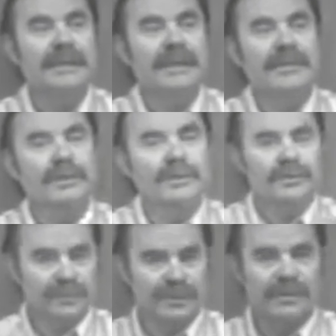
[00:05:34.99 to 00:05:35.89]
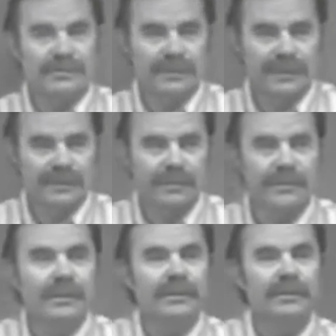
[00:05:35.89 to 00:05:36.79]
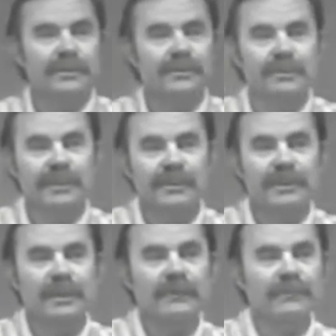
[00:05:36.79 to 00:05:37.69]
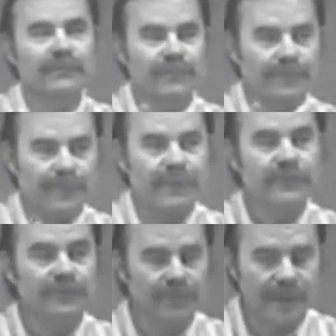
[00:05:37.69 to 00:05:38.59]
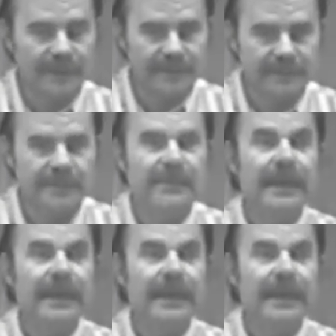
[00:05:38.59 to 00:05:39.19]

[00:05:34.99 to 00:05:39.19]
And they went to another method. They went to a method of fermenting to dryness